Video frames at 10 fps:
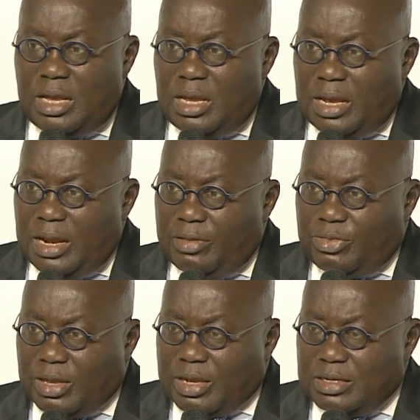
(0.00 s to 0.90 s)
And I
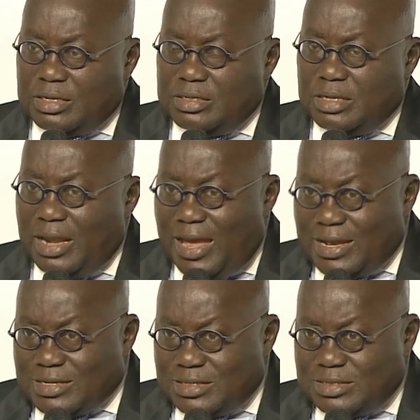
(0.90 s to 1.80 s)
think it is an
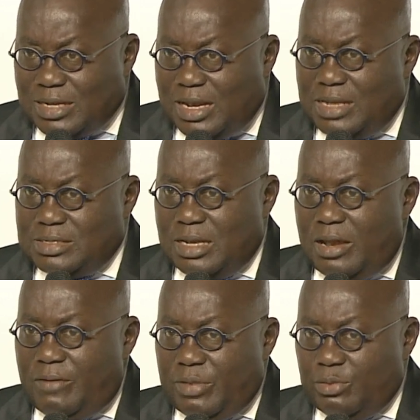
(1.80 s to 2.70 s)
exercise
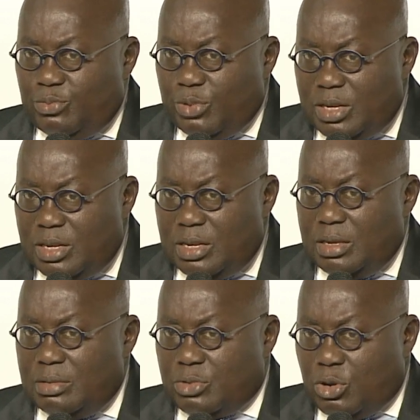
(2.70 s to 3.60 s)
that
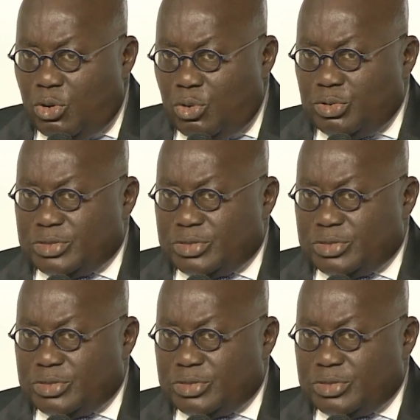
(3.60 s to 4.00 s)
really calls